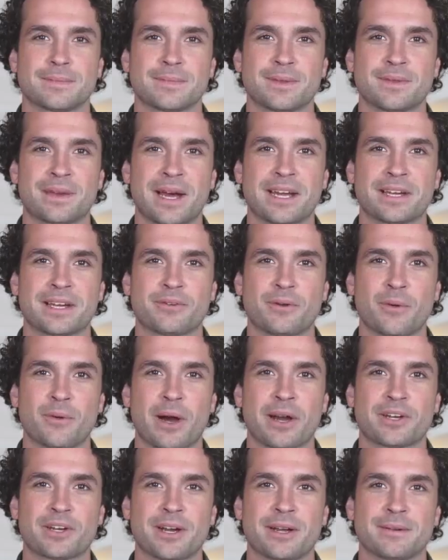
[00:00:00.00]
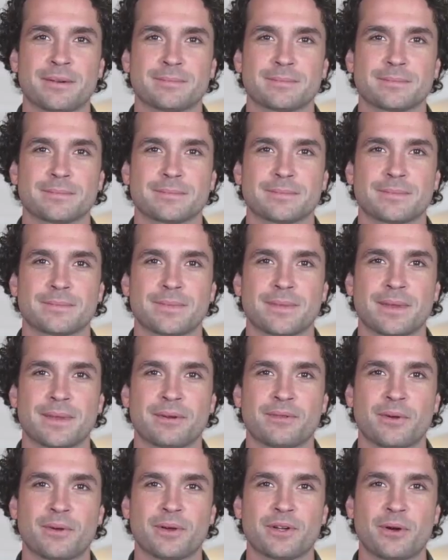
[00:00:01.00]
Thanks for watching.
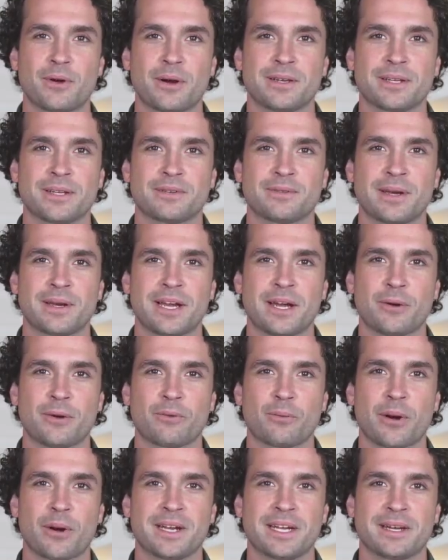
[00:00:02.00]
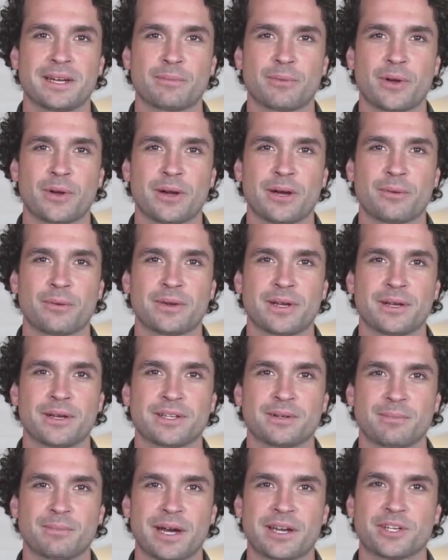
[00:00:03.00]
If you enjoyed this video and want to keep learning with
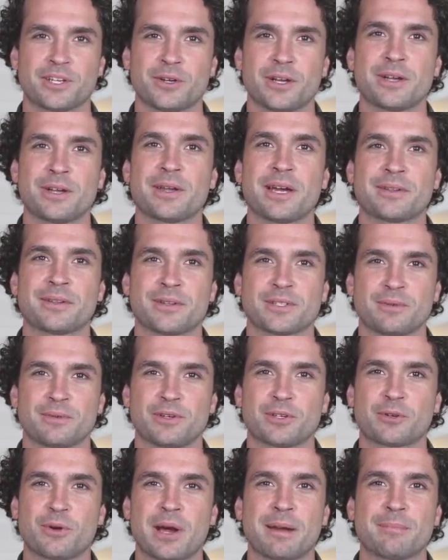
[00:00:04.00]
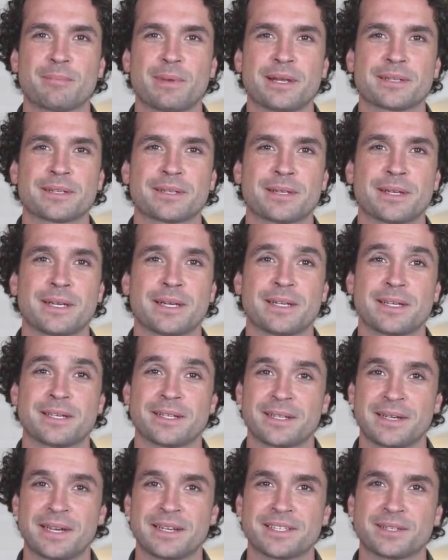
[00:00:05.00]
us, make sure to click the subscribe button.
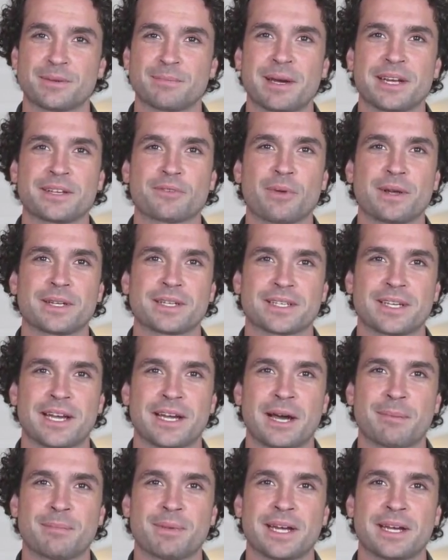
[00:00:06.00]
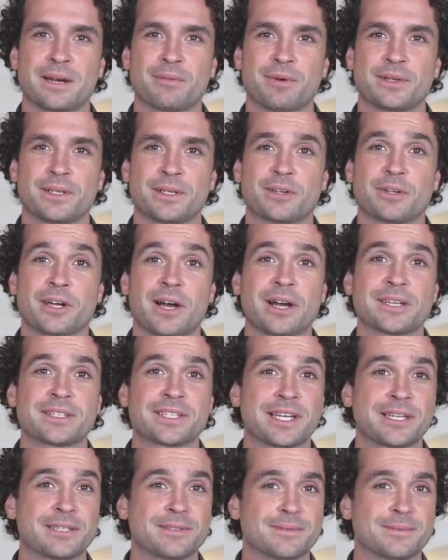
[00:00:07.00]
It's the best way to stay updated with new
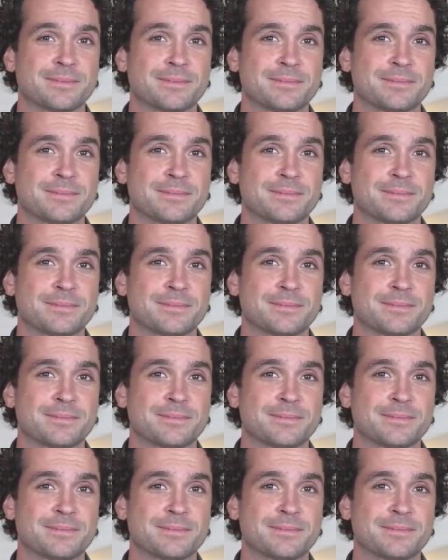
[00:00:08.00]
content.